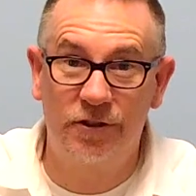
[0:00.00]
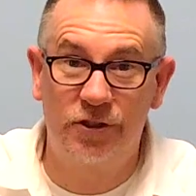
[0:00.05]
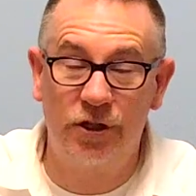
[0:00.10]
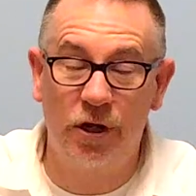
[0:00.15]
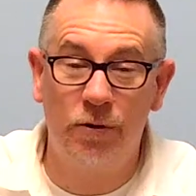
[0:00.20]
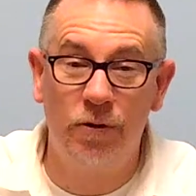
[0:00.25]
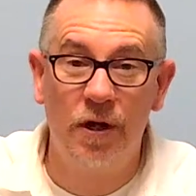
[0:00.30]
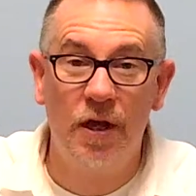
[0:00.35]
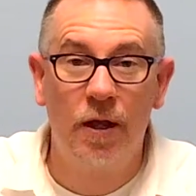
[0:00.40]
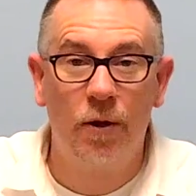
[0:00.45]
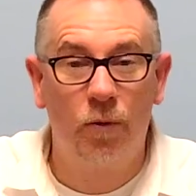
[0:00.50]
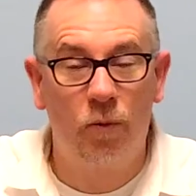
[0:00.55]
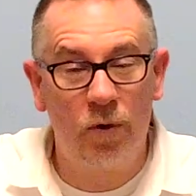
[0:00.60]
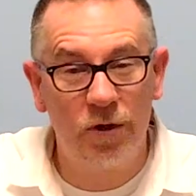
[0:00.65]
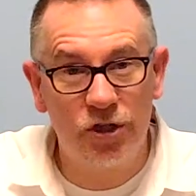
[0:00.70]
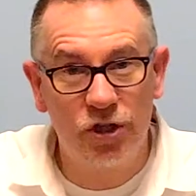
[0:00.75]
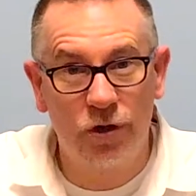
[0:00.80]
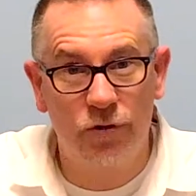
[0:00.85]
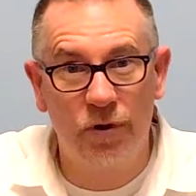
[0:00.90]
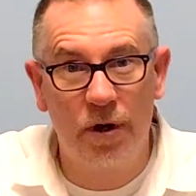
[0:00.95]
So I
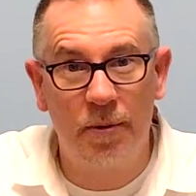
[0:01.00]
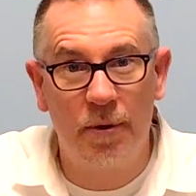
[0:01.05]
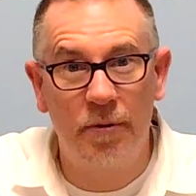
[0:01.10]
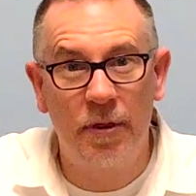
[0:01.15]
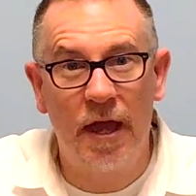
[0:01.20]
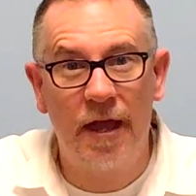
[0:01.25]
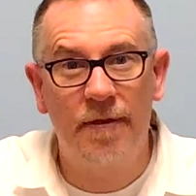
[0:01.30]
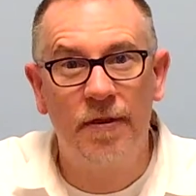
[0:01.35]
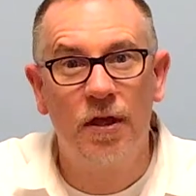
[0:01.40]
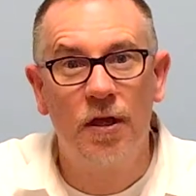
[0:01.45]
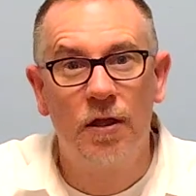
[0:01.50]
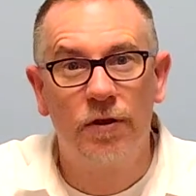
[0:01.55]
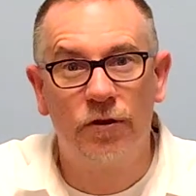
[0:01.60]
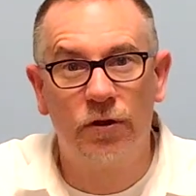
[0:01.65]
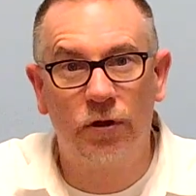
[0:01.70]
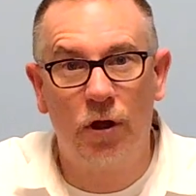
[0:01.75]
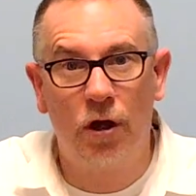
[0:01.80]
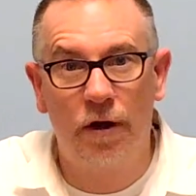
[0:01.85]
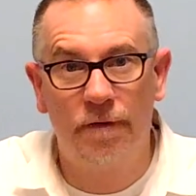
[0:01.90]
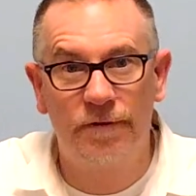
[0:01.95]
want you to remember that, the
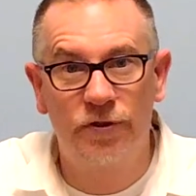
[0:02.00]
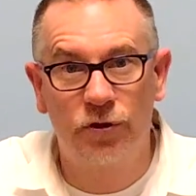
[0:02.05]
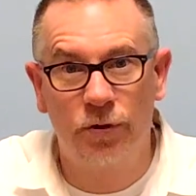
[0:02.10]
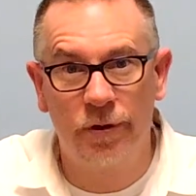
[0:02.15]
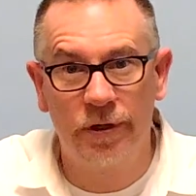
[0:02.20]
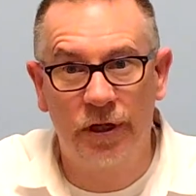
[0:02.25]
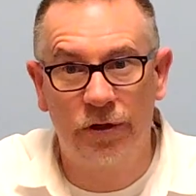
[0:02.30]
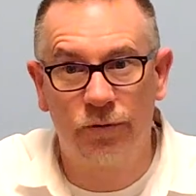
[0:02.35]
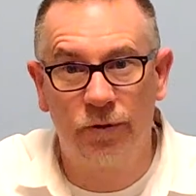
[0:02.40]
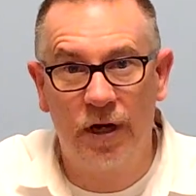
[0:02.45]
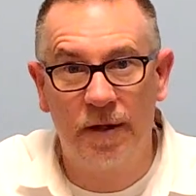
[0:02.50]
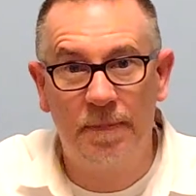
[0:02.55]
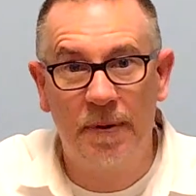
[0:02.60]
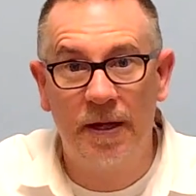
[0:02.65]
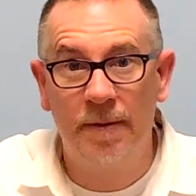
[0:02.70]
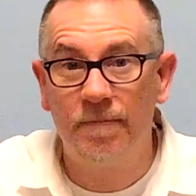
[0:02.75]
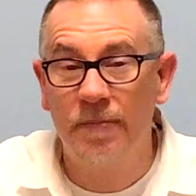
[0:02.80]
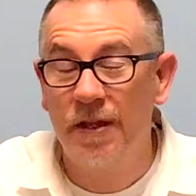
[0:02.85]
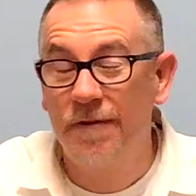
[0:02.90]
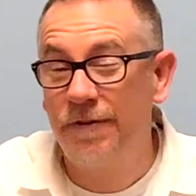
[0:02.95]
law of sowing and
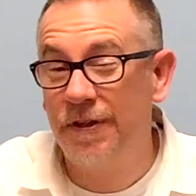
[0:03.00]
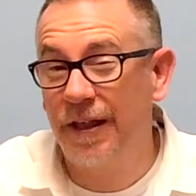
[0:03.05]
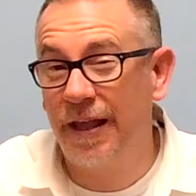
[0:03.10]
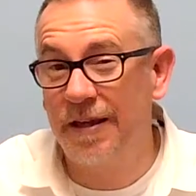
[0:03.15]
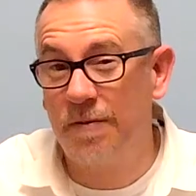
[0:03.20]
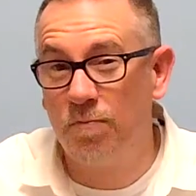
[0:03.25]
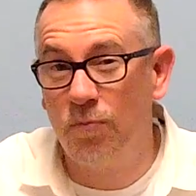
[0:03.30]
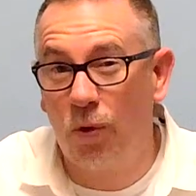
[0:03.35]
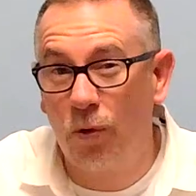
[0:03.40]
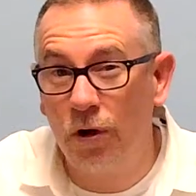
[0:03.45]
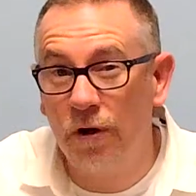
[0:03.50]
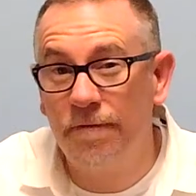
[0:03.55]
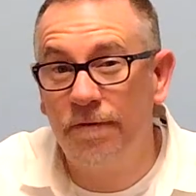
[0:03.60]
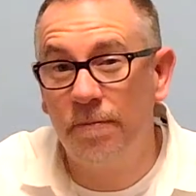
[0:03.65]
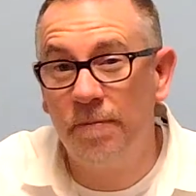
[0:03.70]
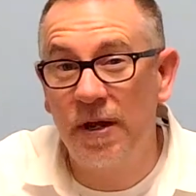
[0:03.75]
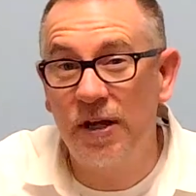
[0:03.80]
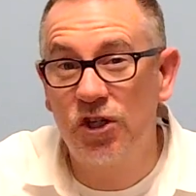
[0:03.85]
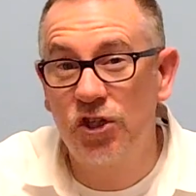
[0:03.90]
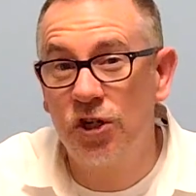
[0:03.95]
reaping. If you'd like more
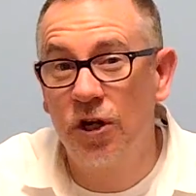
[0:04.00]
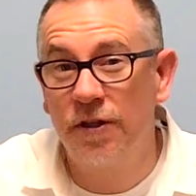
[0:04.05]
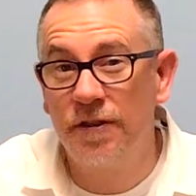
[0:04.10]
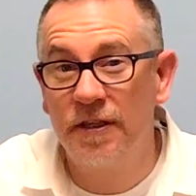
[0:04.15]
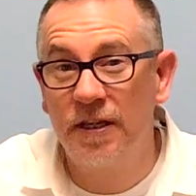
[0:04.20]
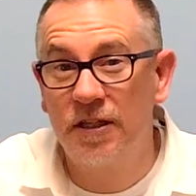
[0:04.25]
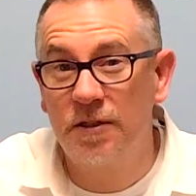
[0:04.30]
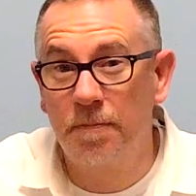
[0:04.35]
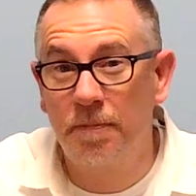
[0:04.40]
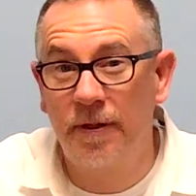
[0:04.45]
information on this,